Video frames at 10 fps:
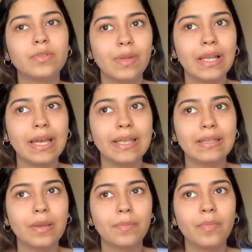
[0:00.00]
will like
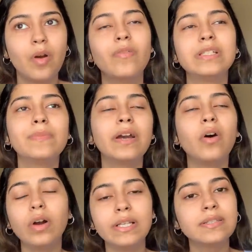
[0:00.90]
them. Obviously my
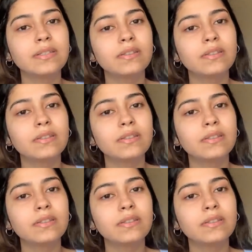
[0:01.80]
audience is